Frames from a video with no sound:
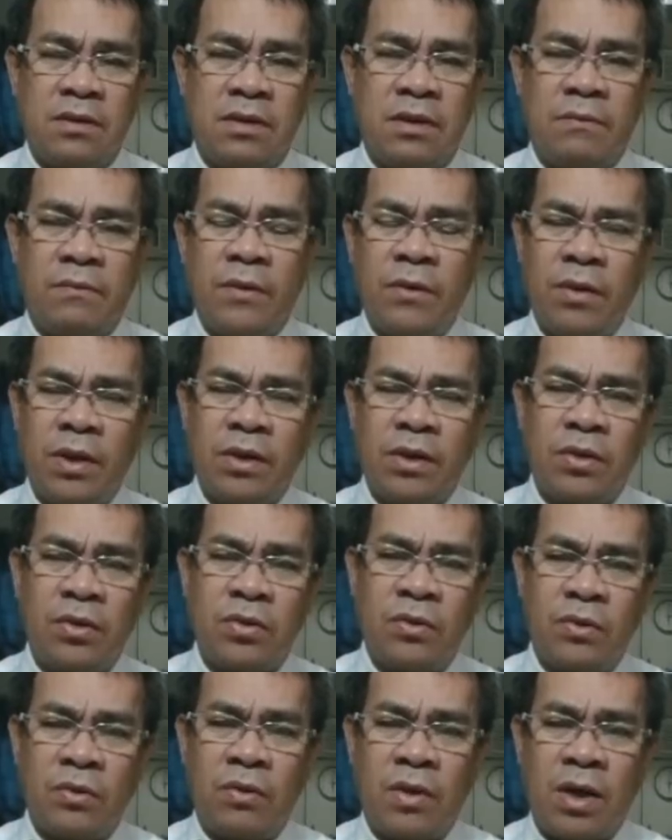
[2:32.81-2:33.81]
if you want
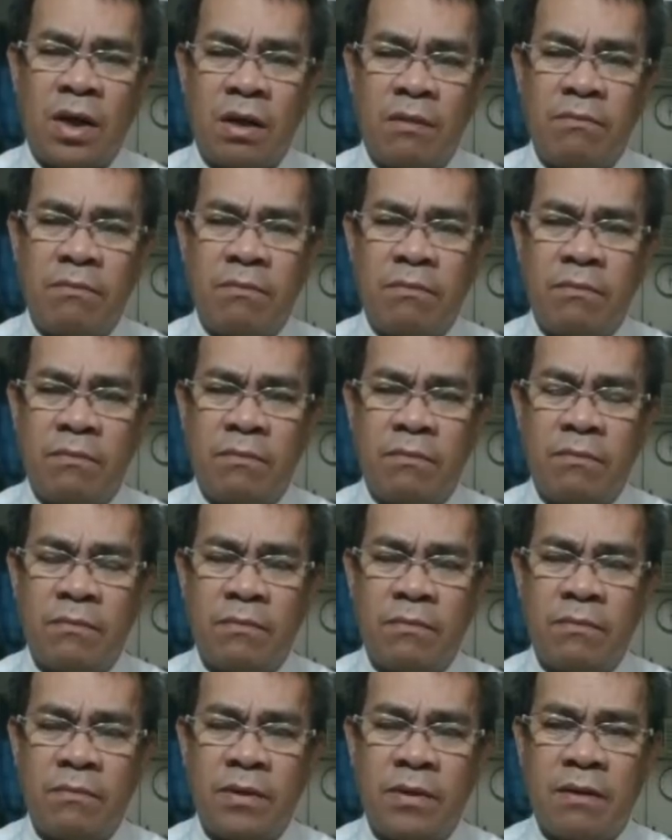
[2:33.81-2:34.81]
to have
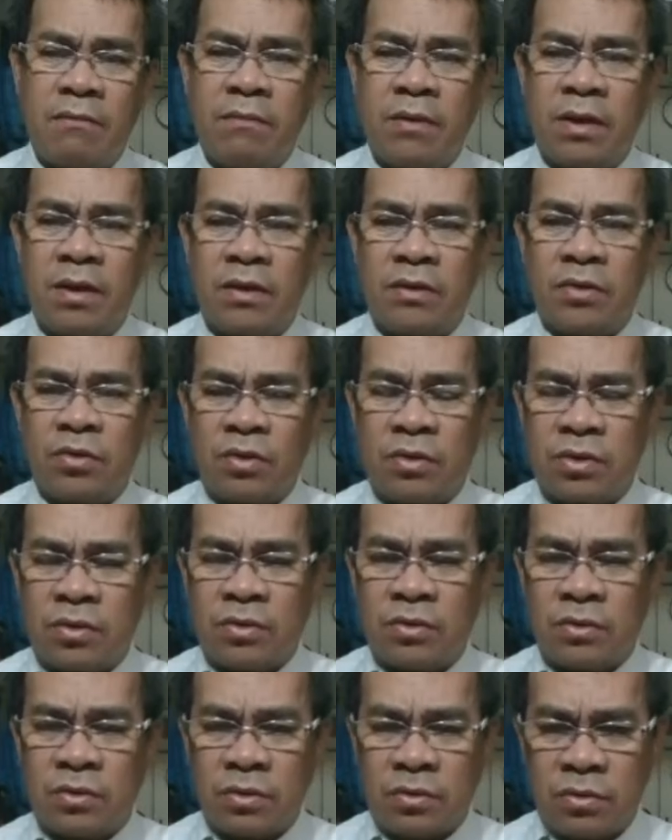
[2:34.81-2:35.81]

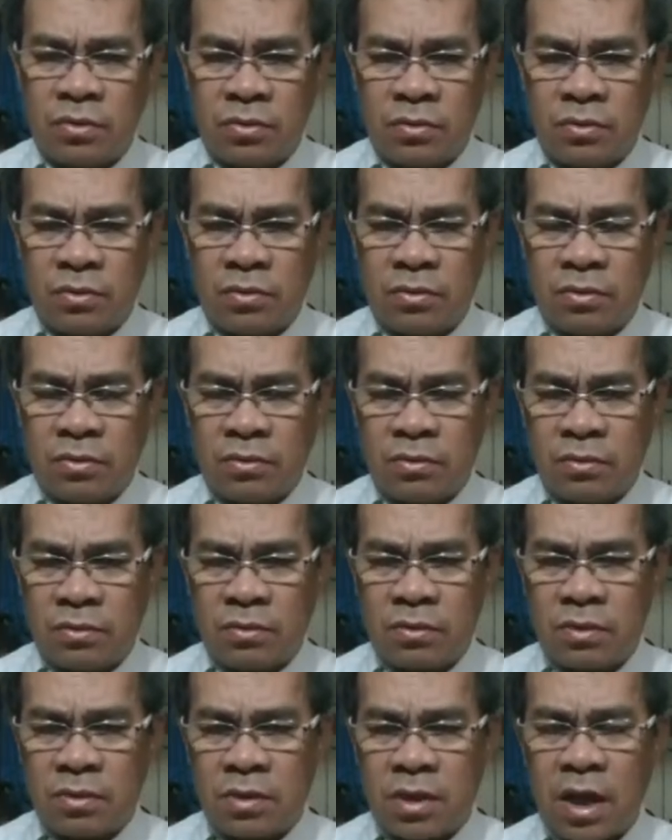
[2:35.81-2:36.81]
to
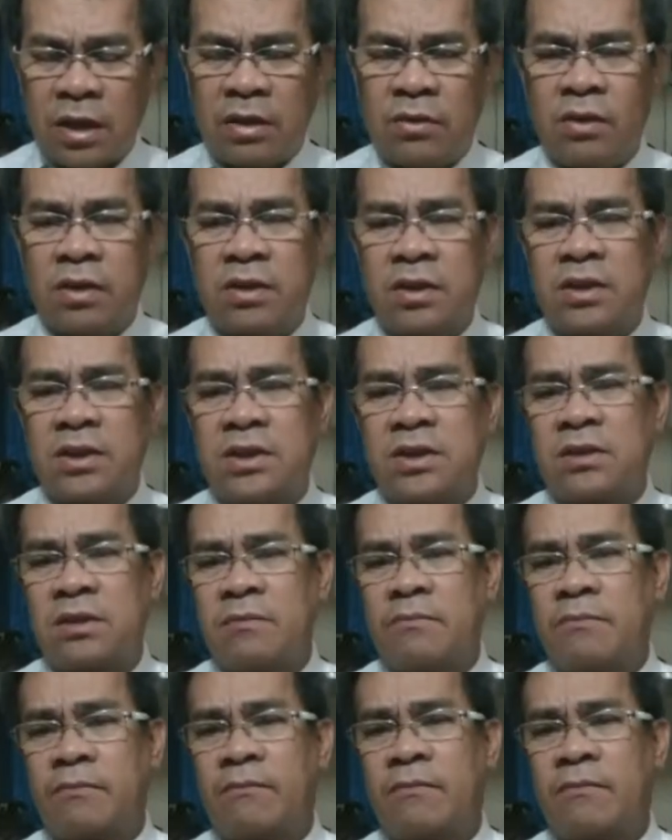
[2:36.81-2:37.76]
calculate this